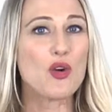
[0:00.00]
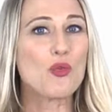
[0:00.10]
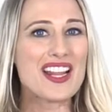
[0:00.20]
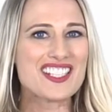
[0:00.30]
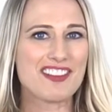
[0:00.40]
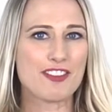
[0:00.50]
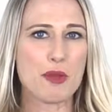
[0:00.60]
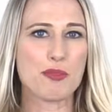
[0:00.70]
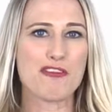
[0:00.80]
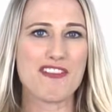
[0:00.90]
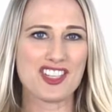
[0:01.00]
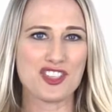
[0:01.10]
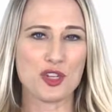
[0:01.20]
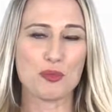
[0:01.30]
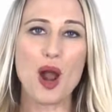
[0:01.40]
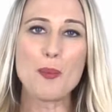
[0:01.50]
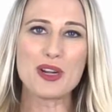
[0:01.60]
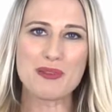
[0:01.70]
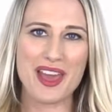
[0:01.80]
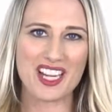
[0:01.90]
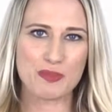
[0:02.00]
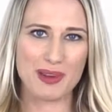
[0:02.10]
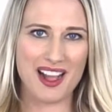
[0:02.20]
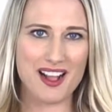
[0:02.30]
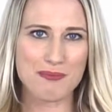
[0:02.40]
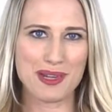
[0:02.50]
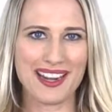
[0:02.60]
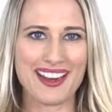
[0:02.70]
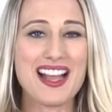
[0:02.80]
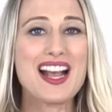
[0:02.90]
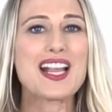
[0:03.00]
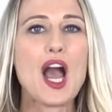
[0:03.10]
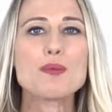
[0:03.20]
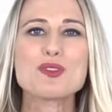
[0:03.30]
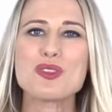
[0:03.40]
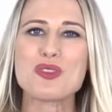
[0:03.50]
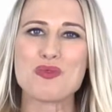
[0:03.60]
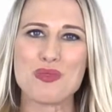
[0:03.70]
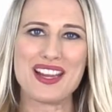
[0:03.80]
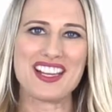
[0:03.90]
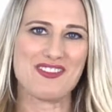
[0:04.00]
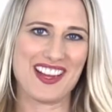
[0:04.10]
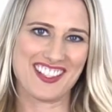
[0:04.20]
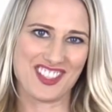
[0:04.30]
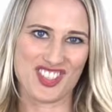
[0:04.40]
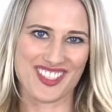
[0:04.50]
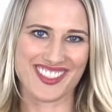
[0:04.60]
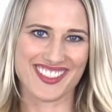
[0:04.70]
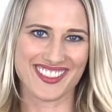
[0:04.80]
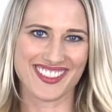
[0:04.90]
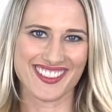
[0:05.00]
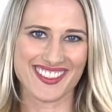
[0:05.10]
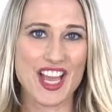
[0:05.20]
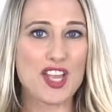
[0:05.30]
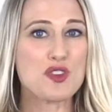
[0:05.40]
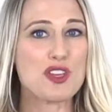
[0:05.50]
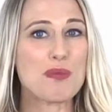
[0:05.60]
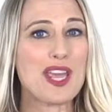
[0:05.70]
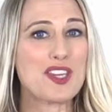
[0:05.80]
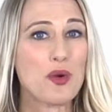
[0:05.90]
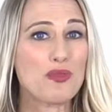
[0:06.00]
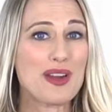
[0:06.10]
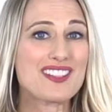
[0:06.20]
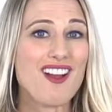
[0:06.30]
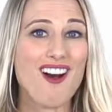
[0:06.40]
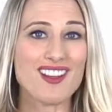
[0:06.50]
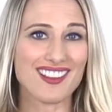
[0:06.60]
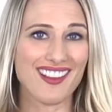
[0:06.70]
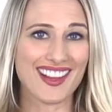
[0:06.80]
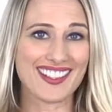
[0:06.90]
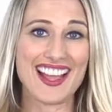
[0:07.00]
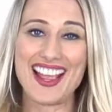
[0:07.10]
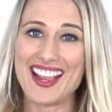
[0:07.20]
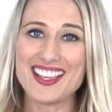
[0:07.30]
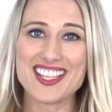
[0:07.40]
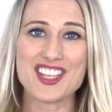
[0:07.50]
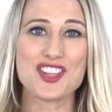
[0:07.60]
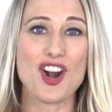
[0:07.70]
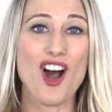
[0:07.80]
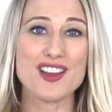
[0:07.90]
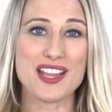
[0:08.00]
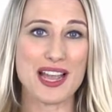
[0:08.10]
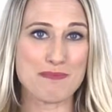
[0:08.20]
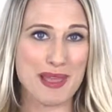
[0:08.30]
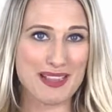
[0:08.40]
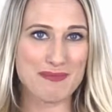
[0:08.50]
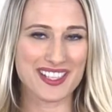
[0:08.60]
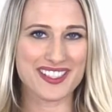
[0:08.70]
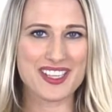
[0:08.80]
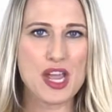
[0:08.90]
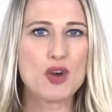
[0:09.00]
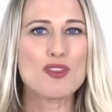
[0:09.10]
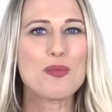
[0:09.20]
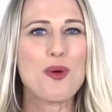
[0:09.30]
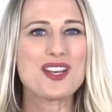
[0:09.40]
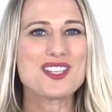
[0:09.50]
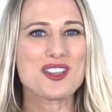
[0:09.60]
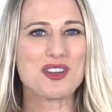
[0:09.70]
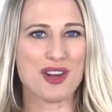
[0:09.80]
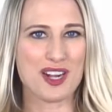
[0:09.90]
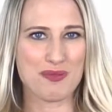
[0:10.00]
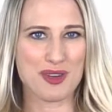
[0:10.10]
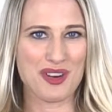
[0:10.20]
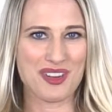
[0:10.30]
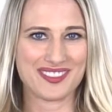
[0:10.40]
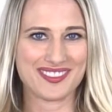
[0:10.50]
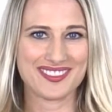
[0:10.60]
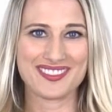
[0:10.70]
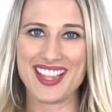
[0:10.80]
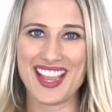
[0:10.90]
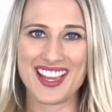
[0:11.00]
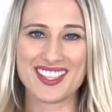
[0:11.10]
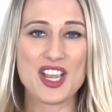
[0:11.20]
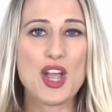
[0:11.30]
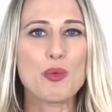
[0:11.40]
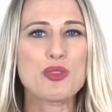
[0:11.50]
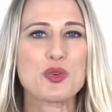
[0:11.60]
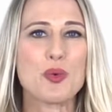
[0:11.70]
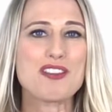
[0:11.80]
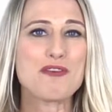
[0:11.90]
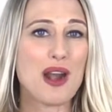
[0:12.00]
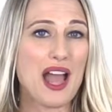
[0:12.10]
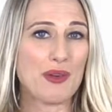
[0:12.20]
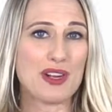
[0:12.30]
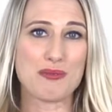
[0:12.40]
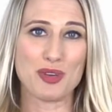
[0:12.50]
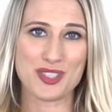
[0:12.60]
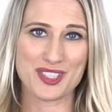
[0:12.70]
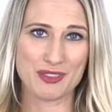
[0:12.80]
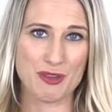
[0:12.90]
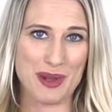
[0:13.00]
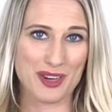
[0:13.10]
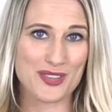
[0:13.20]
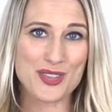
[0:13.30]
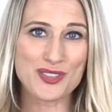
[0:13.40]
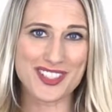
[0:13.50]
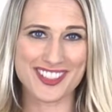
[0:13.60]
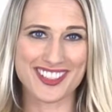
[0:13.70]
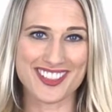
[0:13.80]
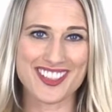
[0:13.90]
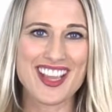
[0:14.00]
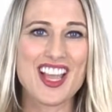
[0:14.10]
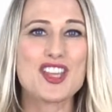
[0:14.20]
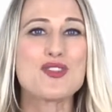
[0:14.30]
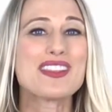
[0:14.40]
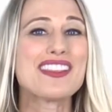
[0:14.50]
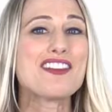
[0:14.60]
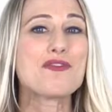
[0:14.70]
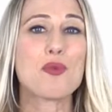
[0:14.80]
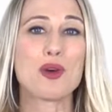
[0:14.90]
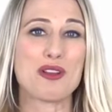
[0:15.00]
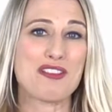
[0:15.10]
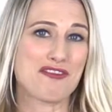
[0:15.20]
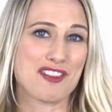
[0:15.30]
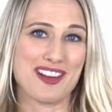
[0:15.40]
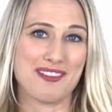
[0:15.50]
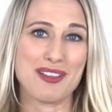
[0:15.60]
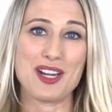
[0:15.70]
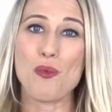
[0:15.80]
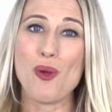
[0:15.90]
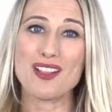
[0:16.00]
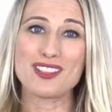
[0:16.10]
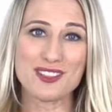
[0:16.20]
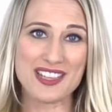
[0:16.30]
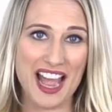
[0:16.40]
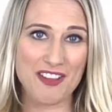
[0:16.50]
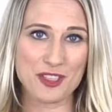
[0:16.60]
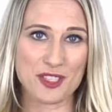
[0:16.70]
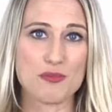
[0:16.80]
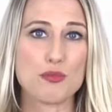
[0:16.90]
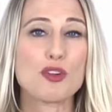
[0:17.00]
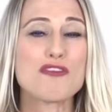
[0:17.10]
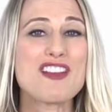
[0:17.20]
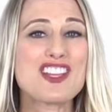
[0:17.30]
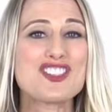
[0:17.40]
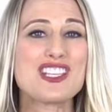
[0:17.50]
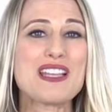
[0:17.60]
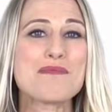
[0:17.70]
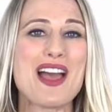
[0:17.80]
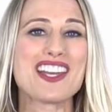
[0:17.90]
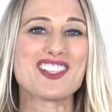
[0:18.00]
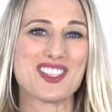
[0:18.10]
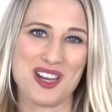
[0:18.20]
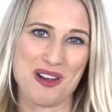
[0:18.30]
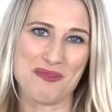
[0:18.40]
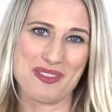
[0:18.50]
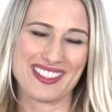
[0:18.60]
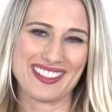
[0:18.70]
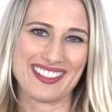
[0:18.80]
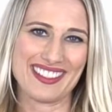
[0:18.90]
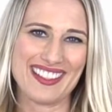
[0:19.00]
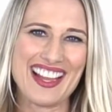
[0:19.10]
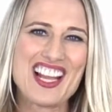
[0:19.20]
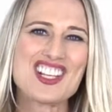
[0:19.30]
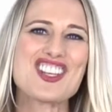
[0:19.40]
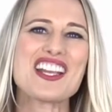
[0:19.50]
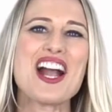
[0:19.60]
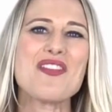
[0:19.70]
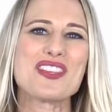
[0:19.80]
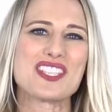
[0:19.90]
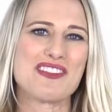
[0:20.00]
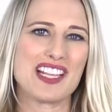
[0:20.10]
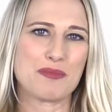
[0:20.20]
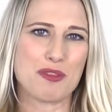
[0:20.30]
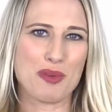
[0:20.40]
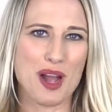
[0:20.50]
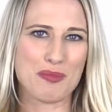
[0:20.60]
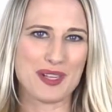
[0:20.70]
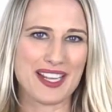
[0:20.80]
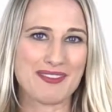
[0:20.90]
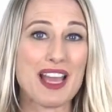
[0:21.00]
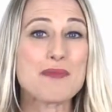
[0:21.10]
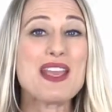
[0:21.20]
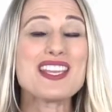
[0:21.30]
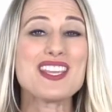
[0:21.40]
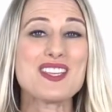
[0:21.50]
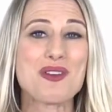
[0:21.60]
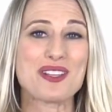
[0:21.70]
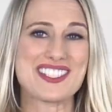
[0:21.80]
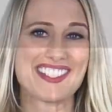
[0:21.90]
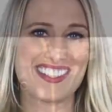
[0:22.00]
renting from a professional property management company comes with great advantages. You can pay your rent online and get your on time payments reported to the credit bureau. And with 24 hour emergency repair services, you can live worry free in a well looked after, professionally managed home. Check out this available property and make it yours